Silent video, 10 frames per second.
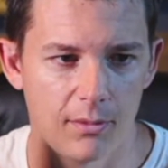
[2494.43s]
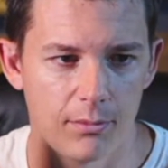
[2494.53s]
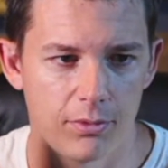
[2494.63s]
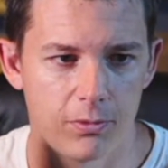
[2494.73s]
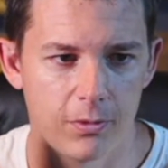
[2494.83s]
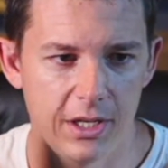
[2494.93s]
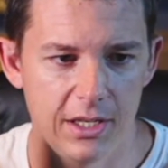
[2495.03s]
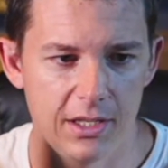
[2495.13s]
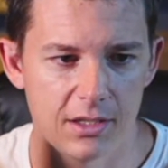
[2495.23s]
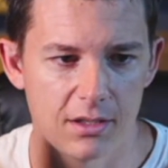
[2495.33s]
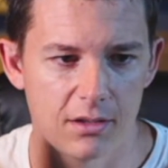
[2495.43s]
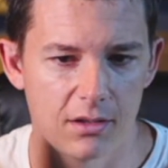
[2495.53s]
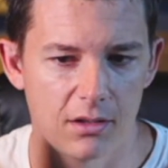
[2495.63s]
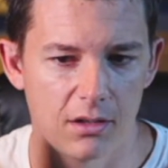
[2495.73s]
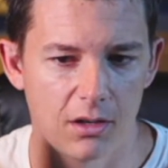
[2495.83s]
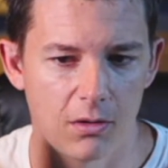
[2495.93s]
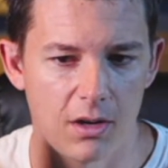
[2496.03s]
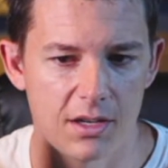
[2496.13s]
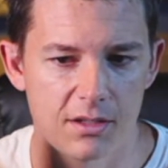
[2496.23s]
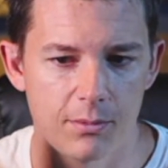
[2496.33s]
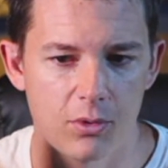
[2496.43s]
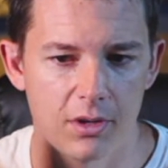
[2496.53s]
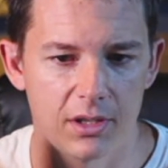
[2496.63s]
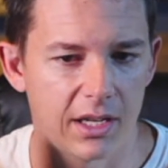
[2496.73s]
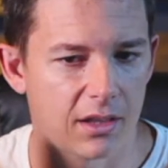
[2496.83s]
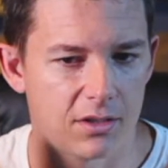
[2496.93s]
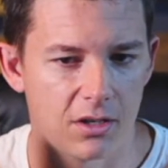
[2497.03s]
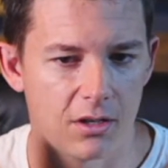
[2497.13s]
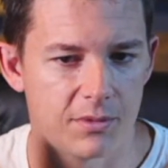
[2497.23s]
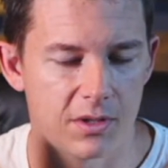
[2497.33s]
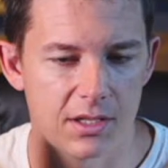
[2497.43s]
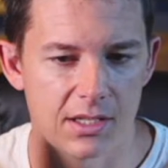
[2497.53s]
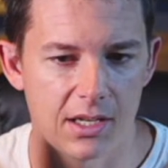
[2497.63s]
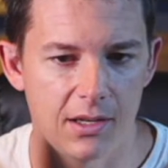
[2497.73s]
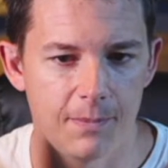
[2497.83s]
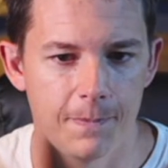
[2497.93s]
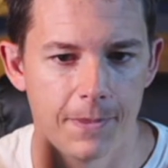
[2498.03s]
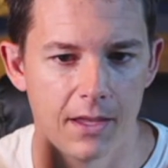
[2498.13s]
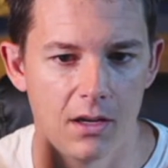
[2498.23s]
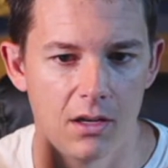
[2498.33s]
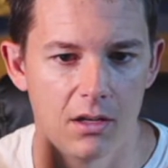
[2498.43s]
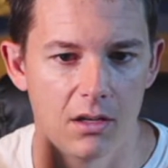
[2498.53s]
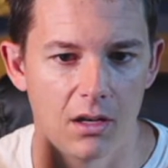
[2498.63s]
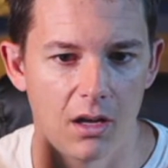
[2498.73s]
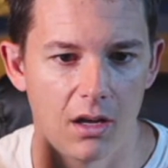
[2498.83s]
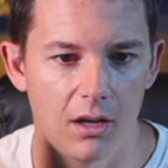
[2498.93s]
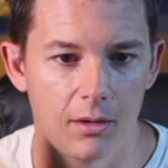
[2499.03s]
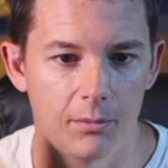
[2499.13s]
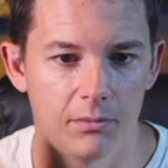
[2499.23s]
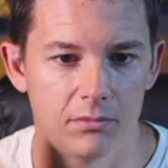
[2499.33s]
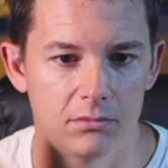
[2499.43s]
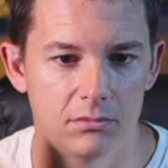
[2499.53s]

pretty across the board, like the terms are the same. But